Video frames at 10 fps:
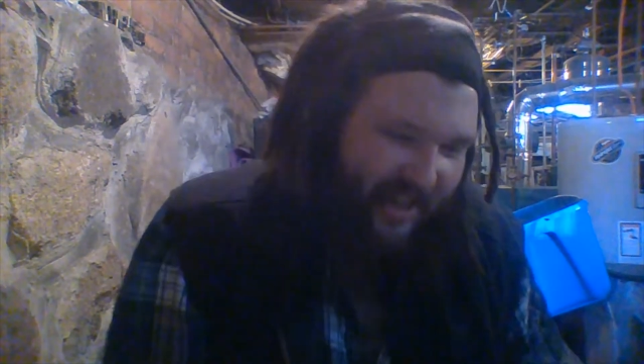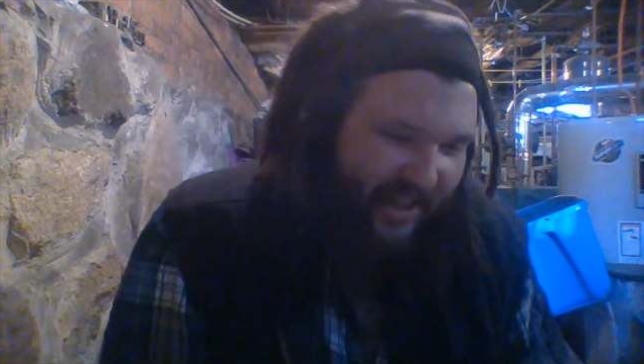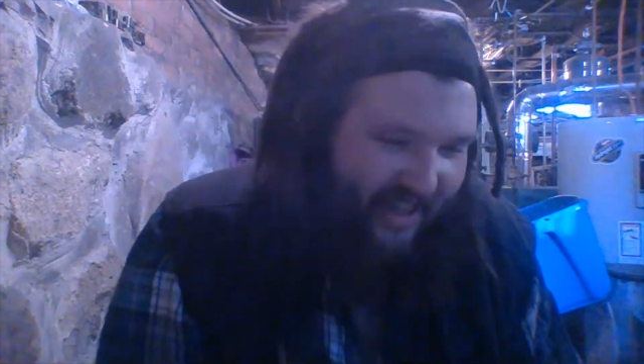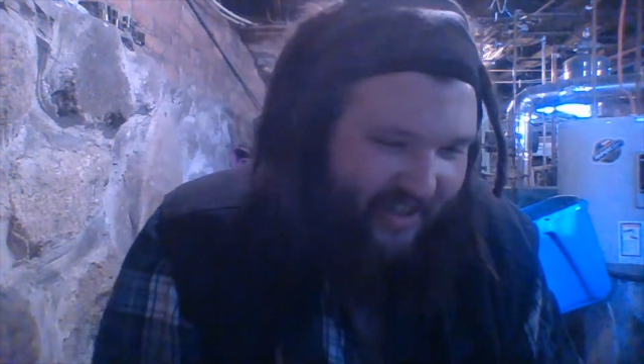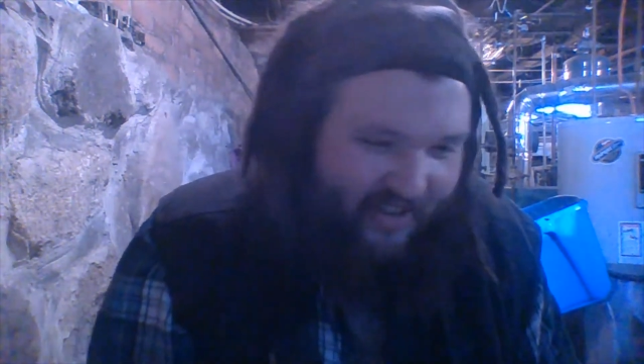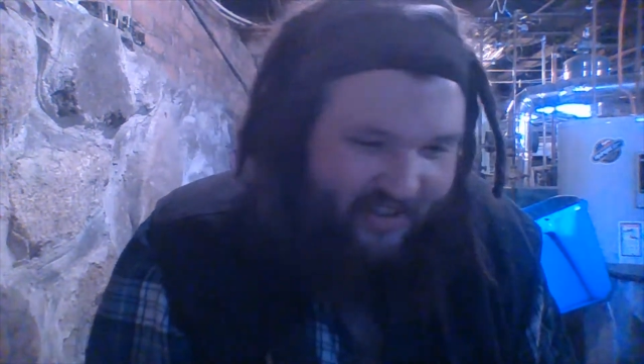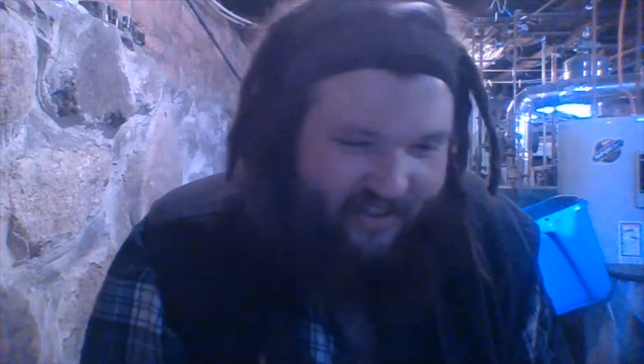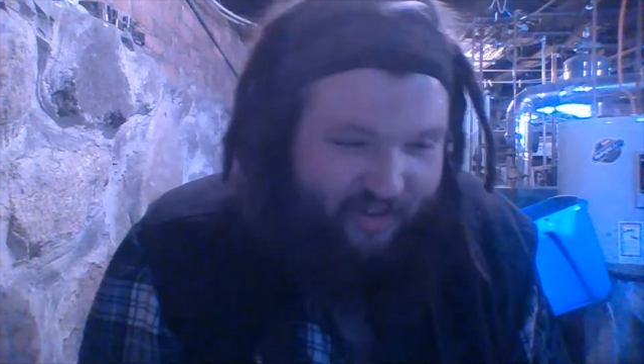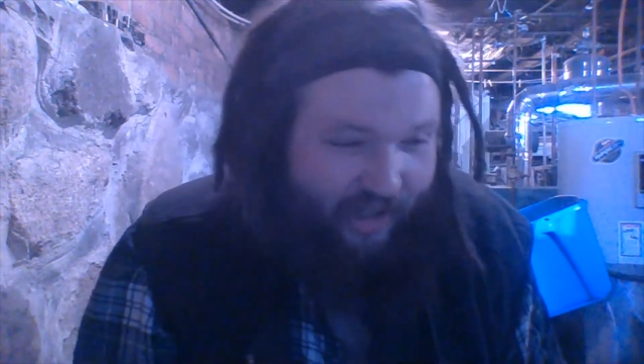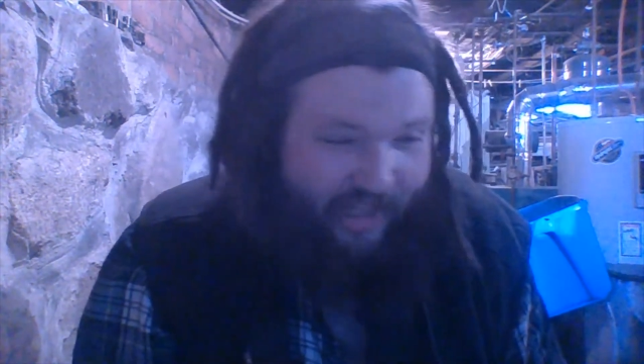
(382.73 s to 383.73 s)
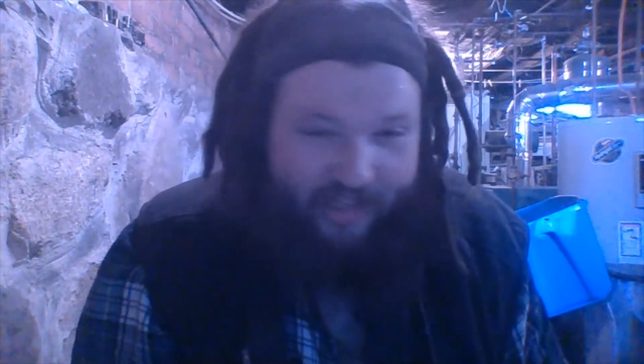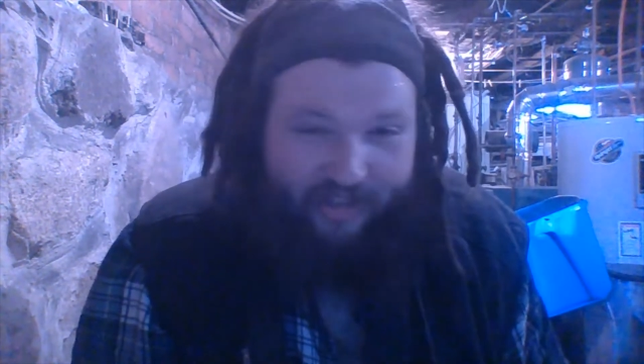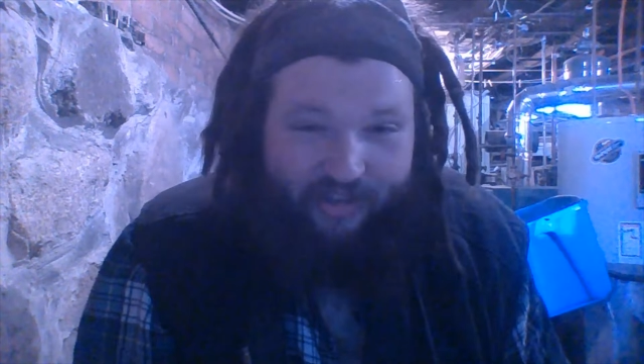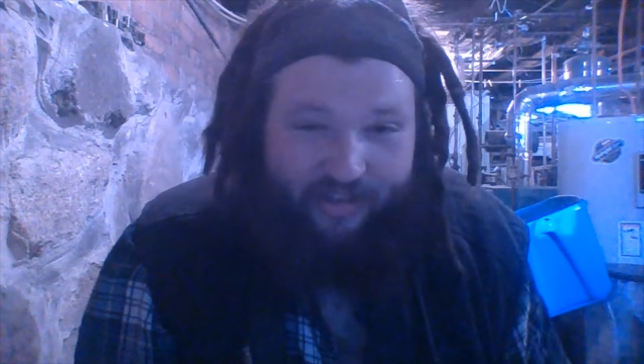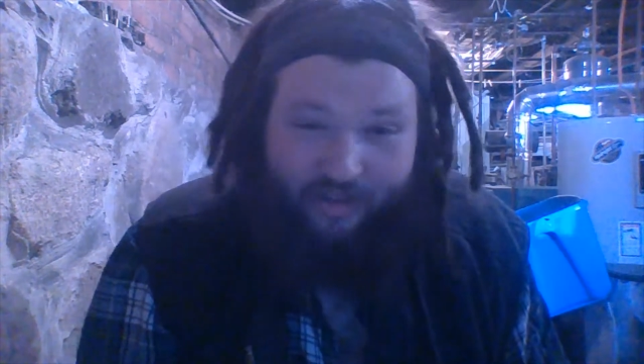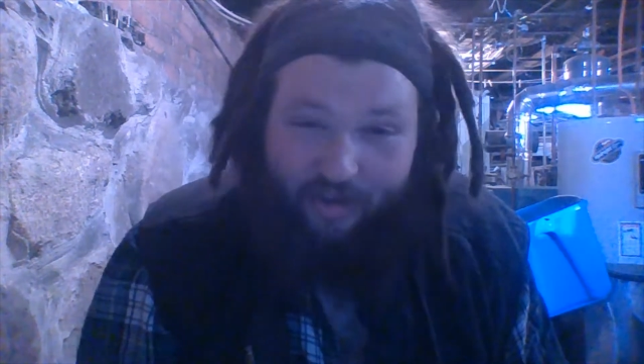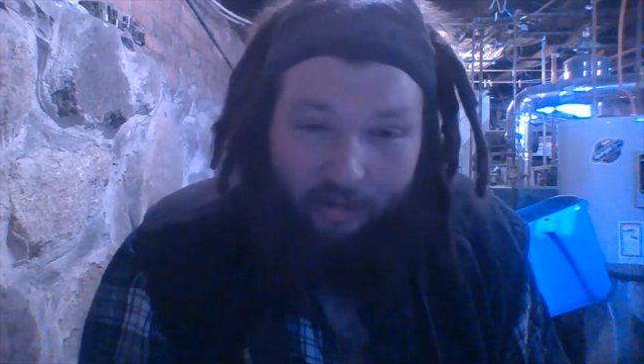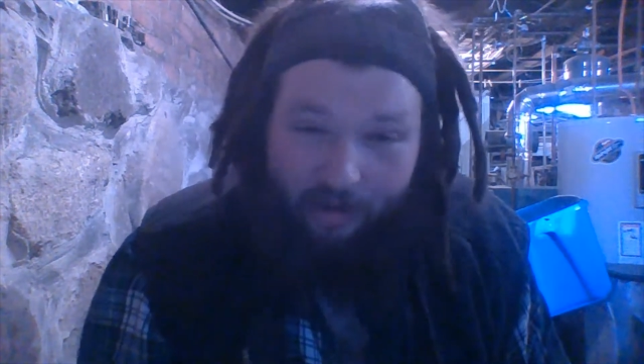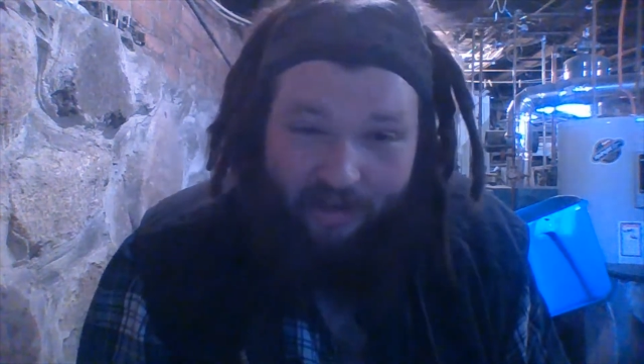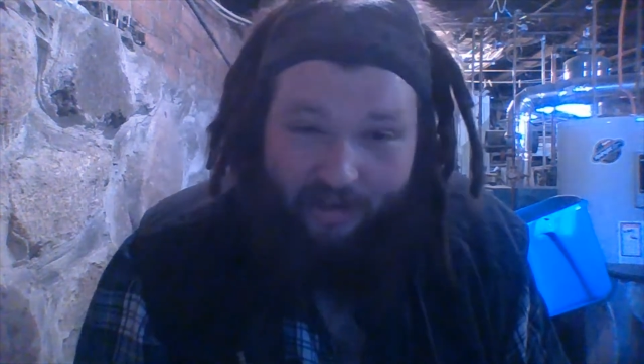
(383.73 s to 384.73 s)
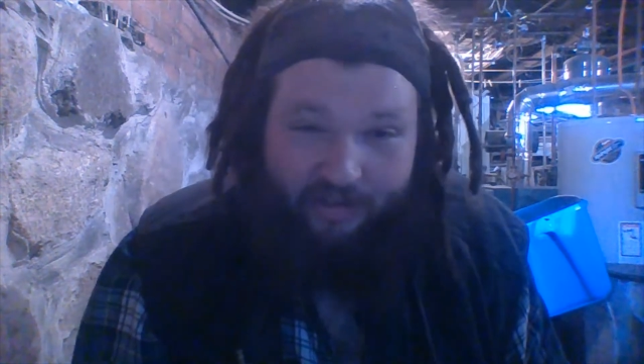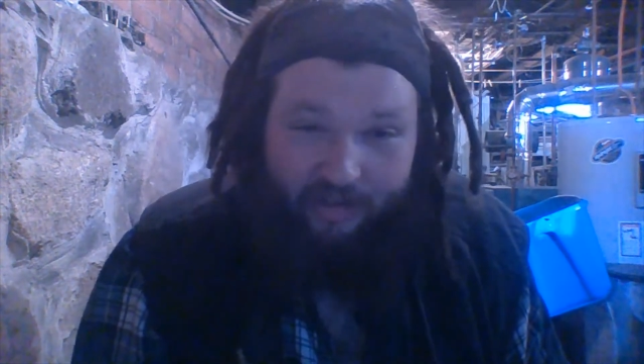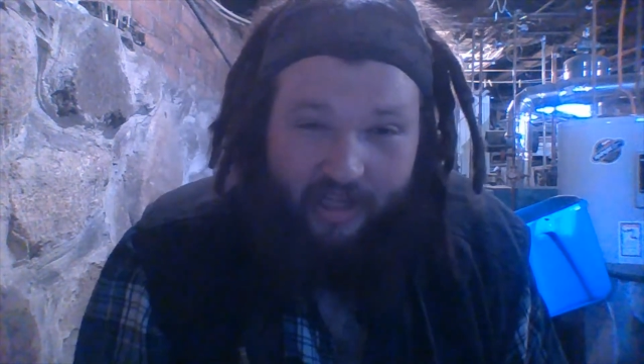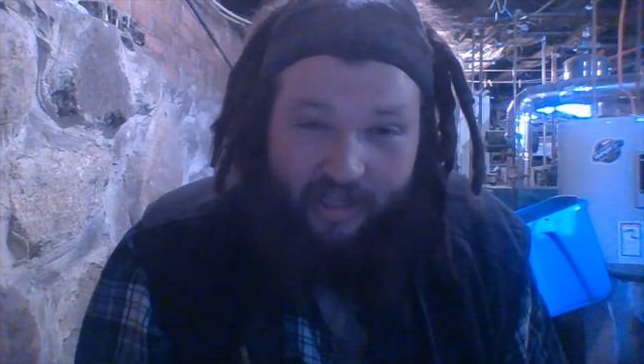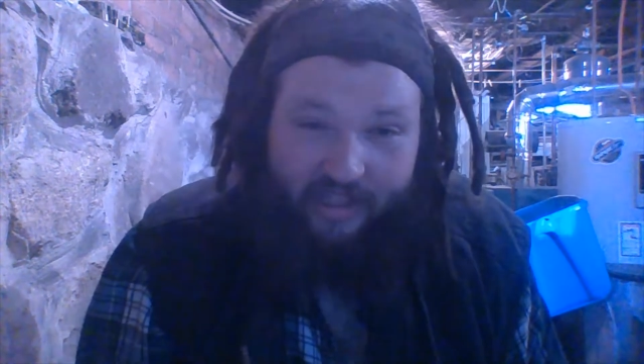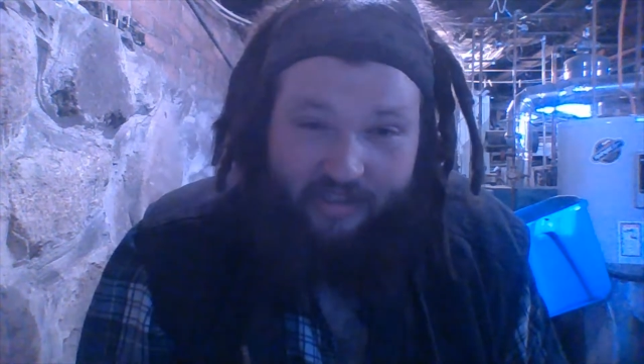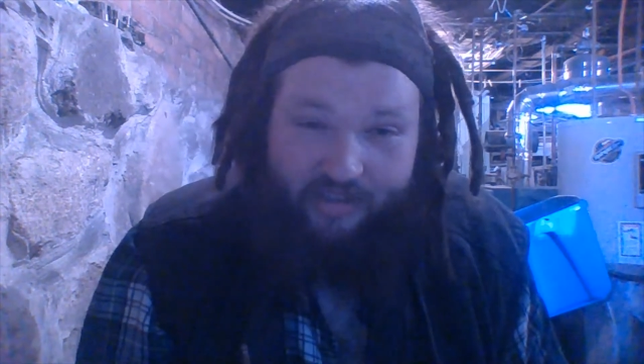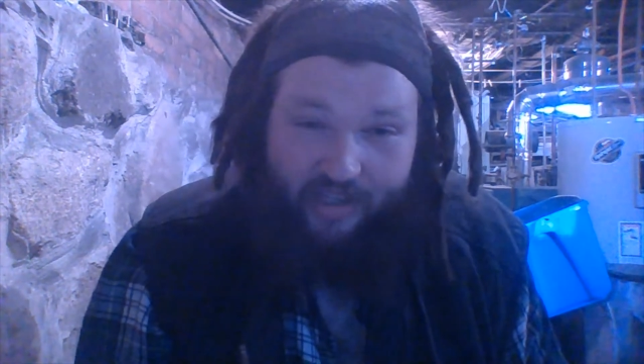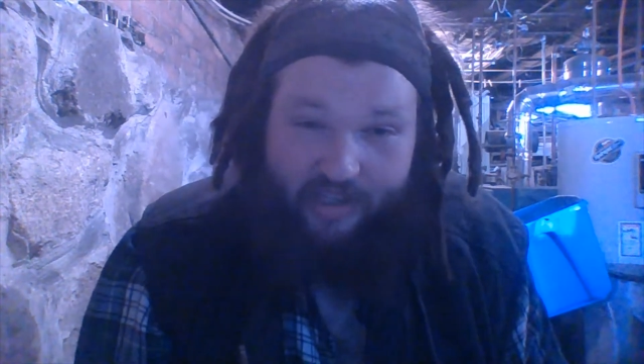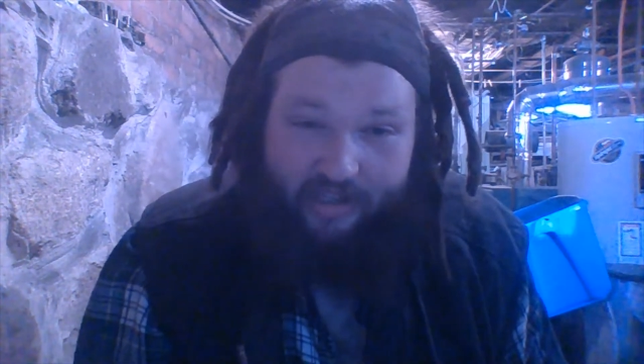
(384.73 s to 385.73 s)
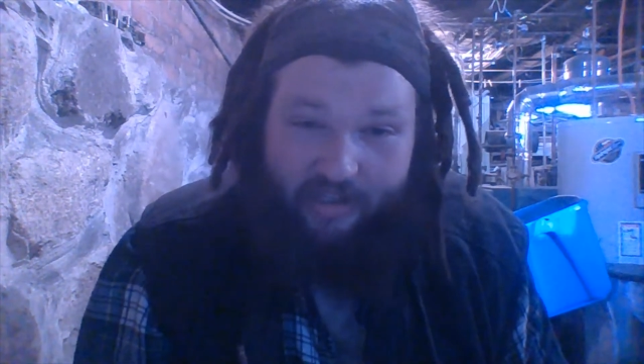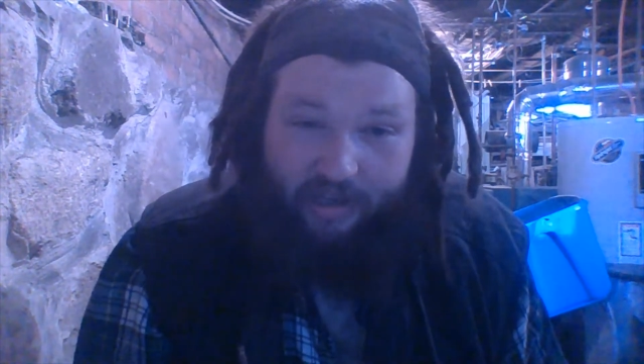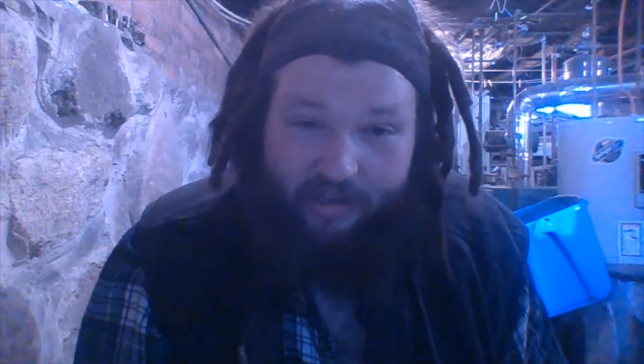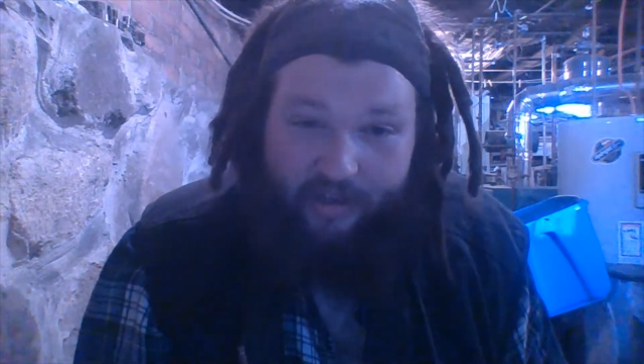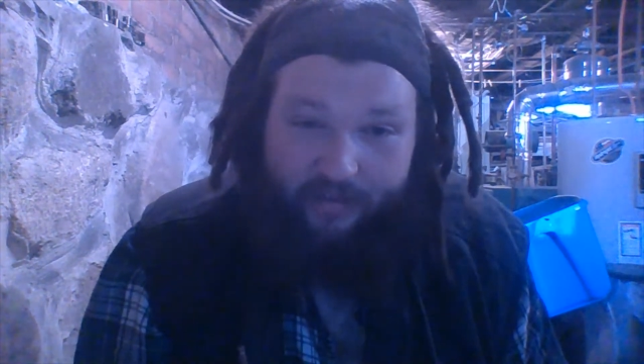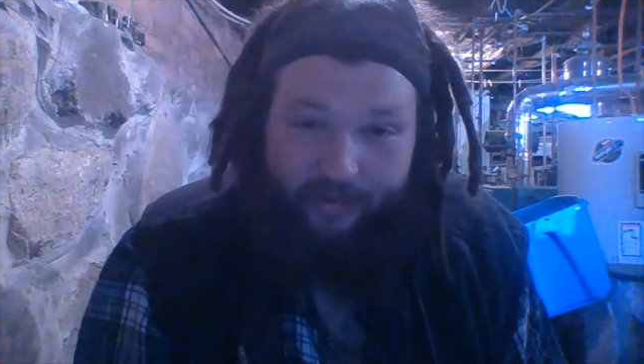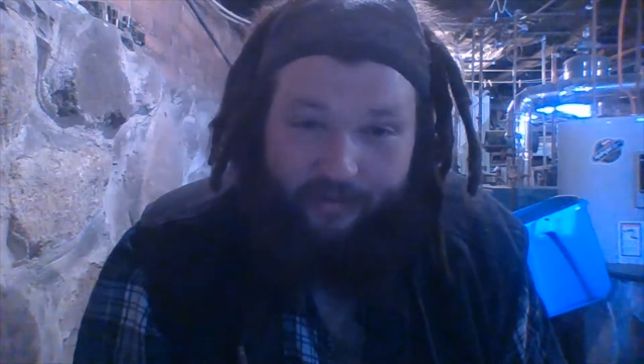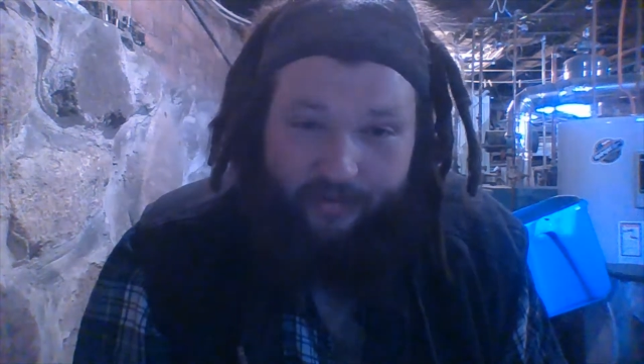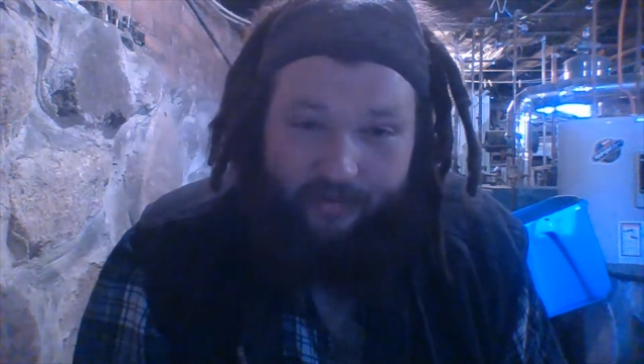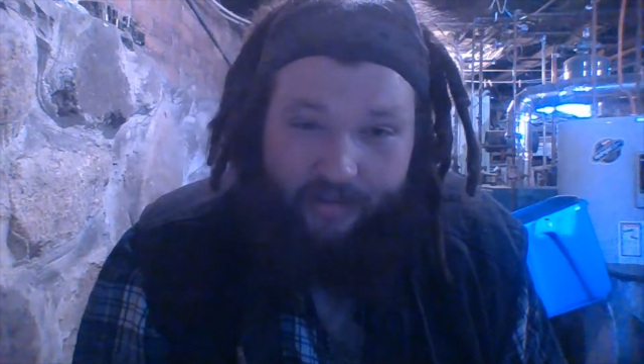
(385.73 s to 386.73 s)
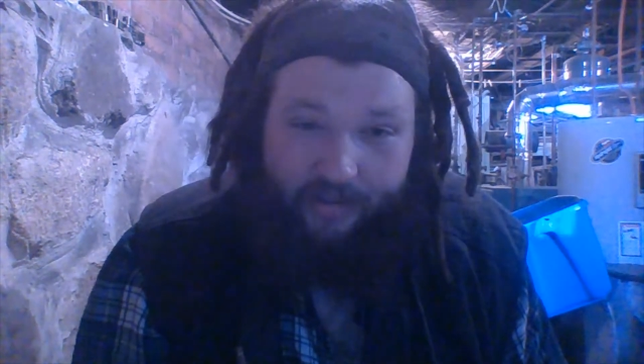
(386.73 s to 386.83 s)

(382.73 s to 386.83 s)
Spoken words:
Because drinking snow water straight is like god awful.